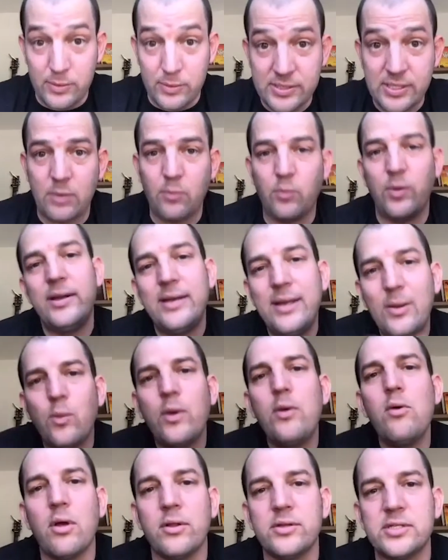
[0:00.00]
we
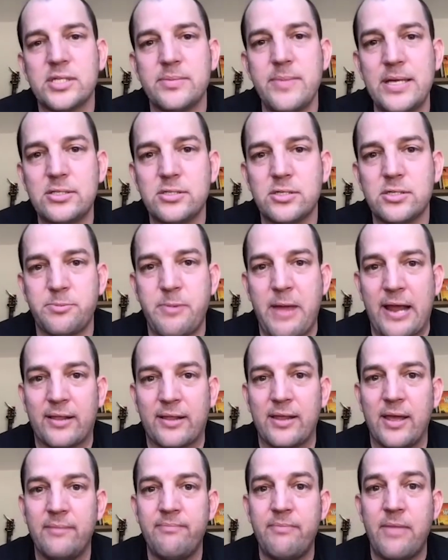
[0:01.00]
were on semesters back
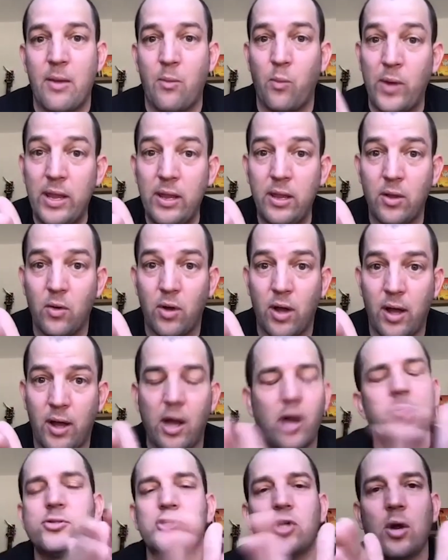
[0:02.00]
then, and we
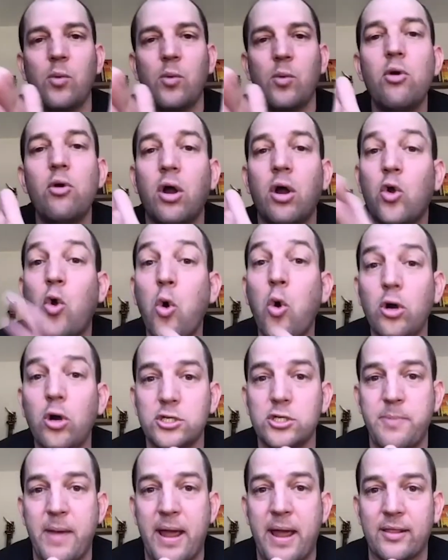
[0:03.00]
were on quarters
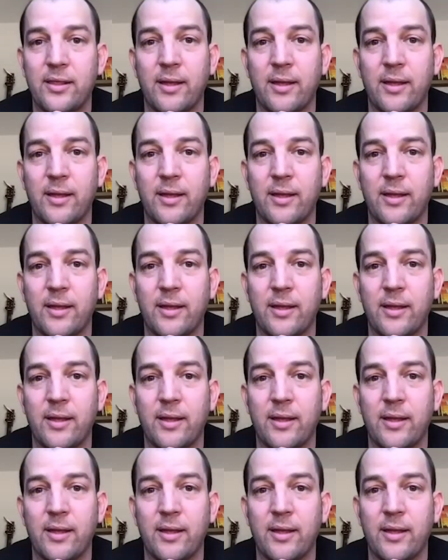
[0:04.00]
back then.